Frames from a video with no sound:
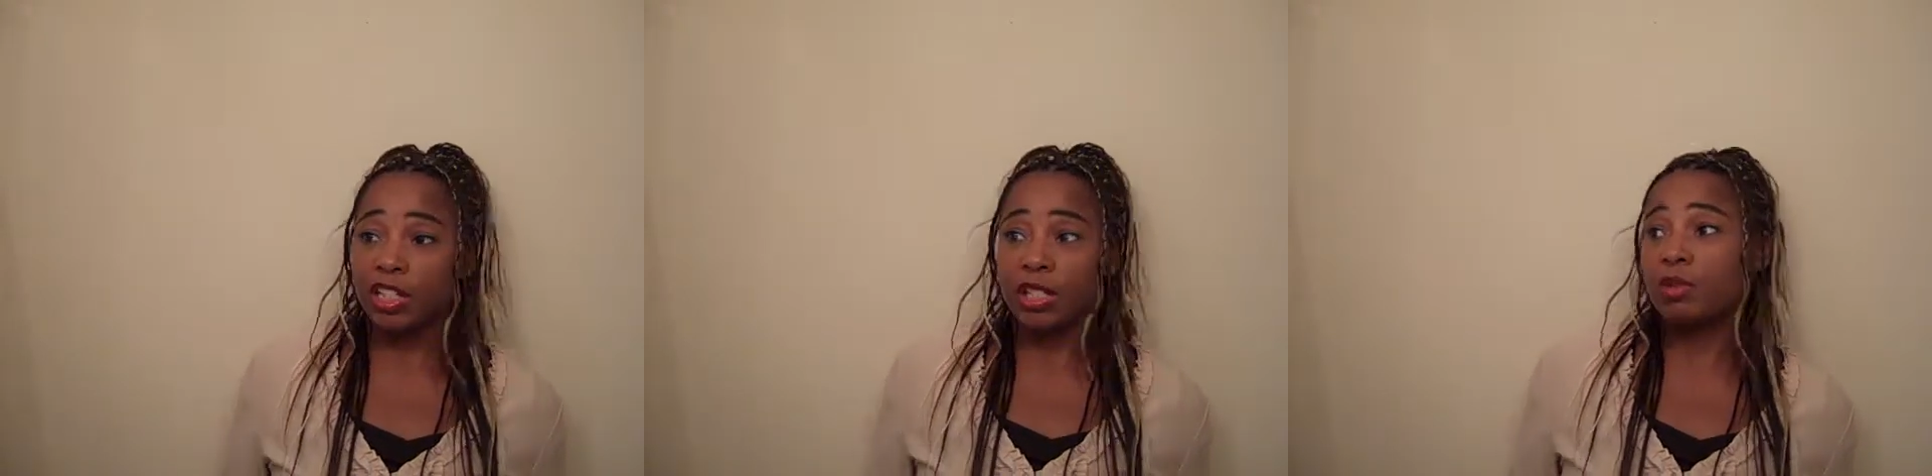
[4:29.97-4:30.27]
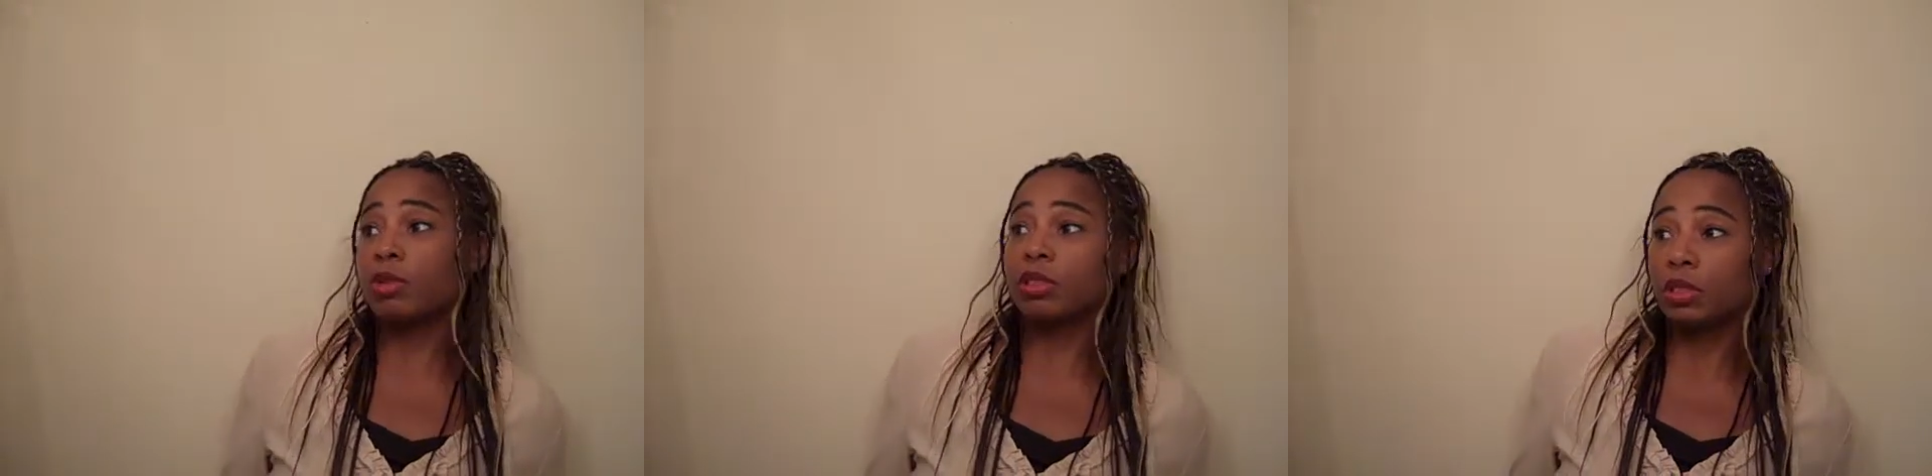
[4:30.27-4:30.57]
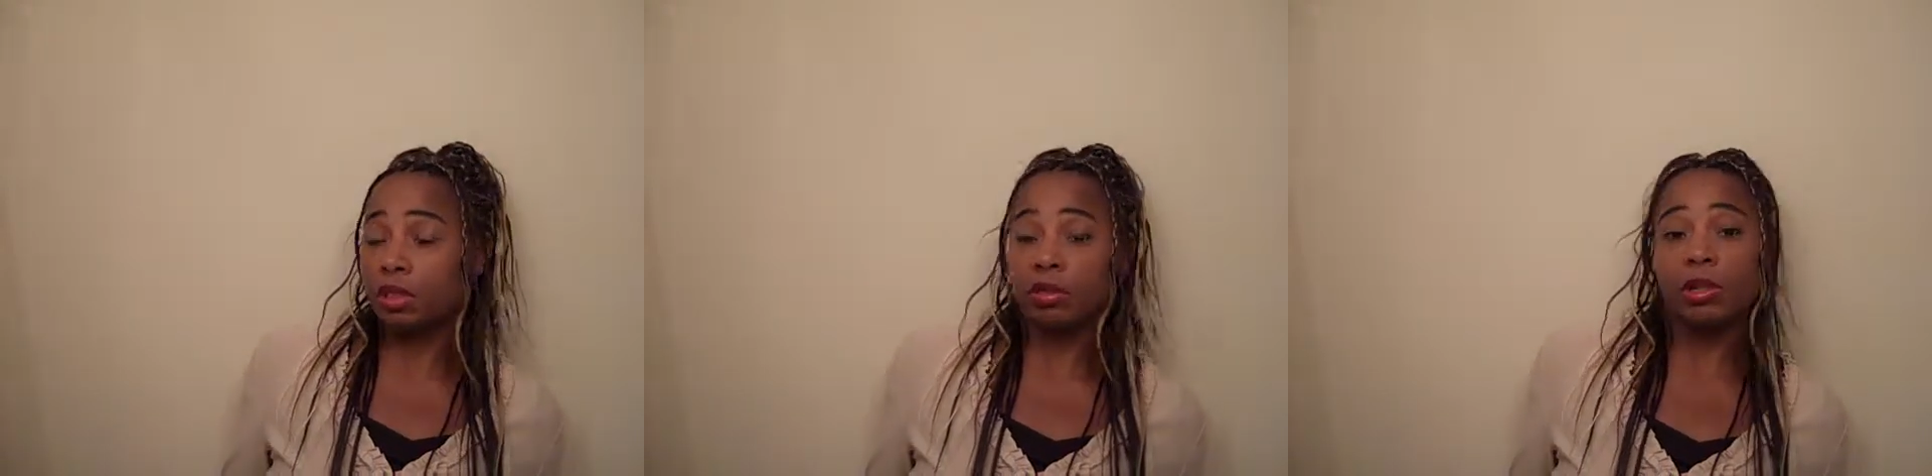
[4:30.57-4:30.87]
and she wants
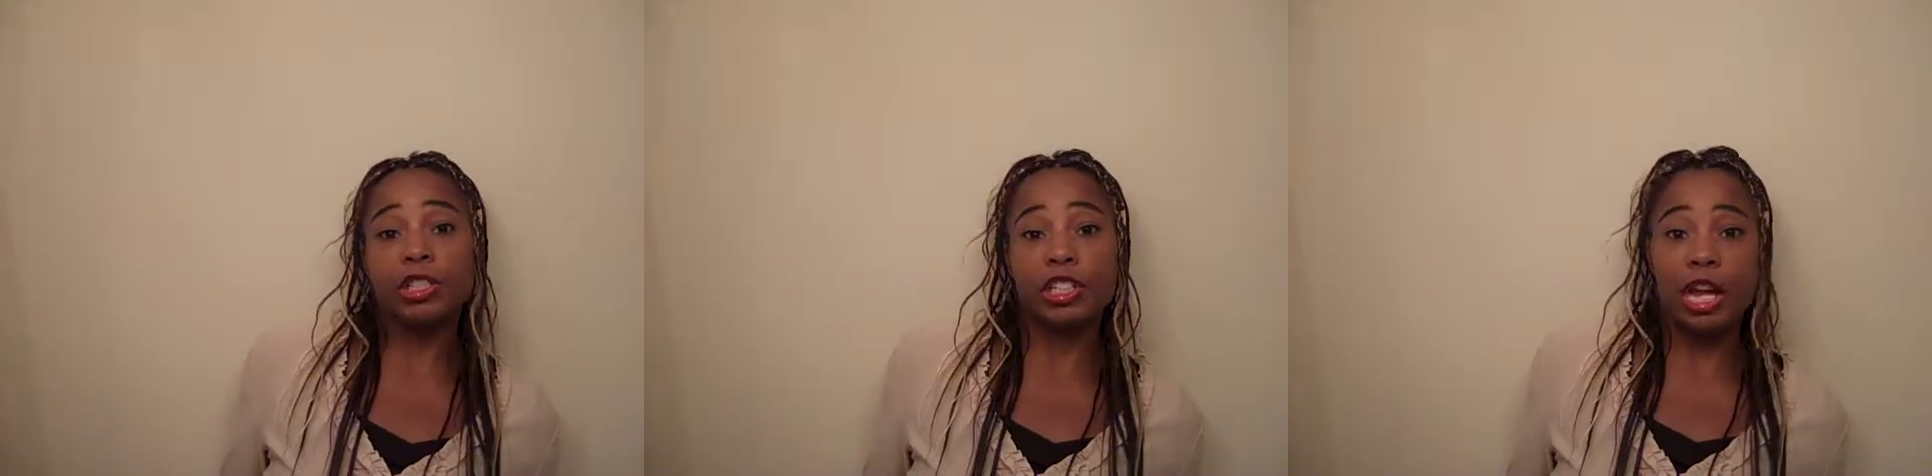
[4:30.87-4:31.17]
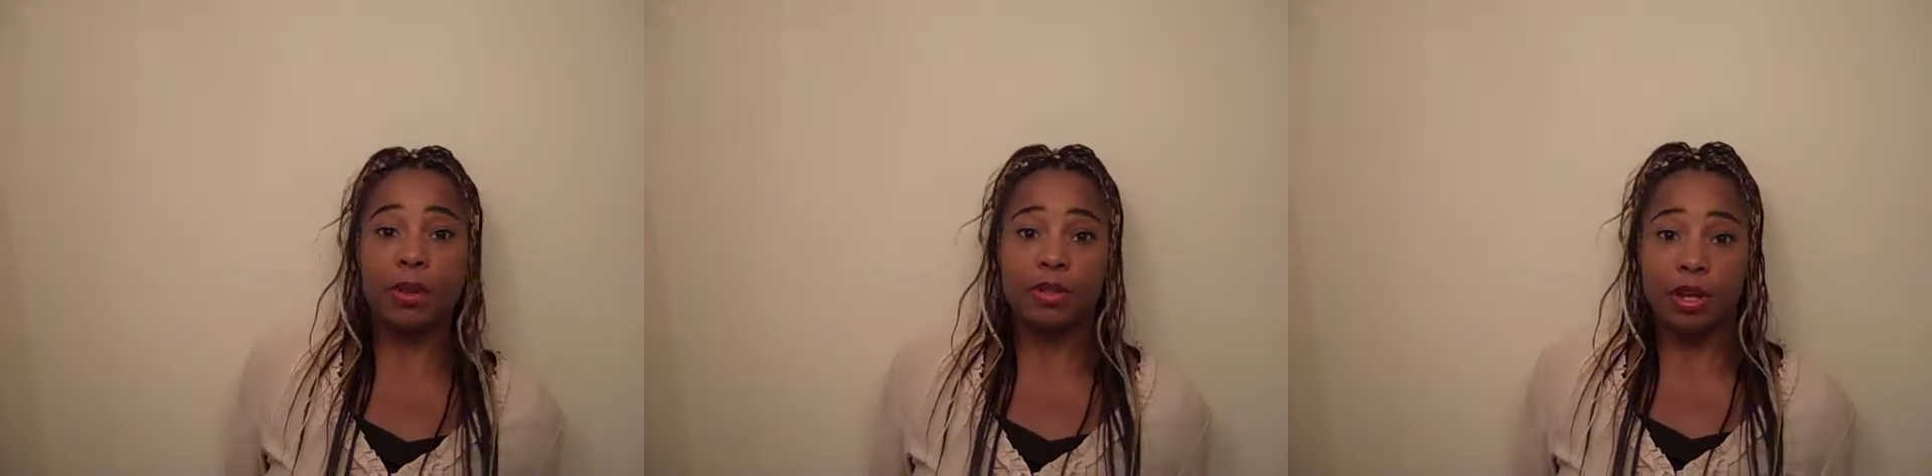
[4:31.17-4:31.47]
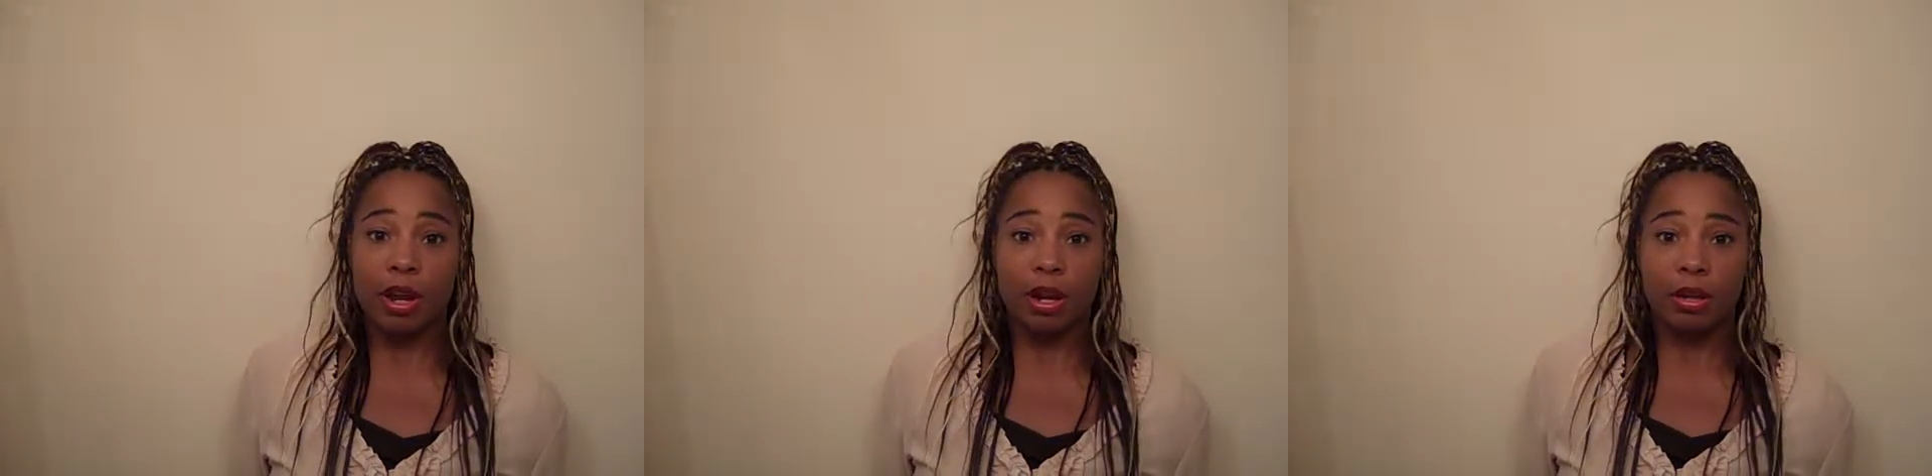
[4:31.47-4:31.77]
to know where the jobs
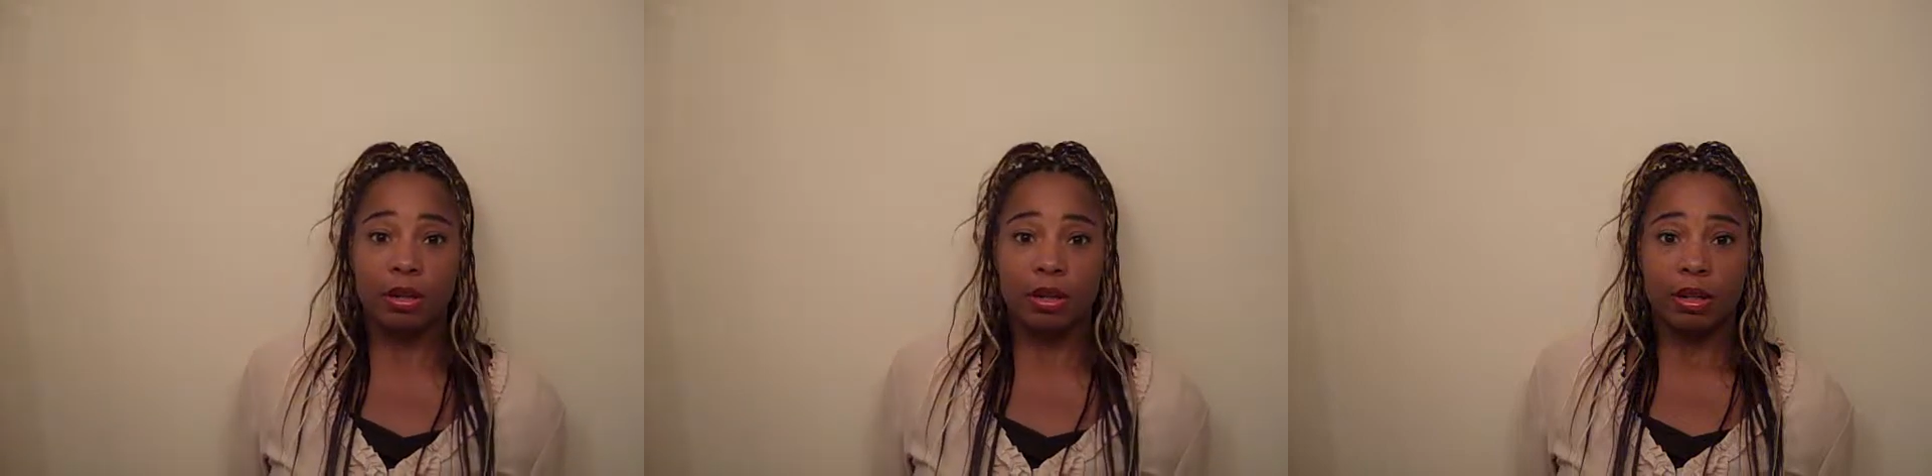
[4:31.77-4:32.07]
are.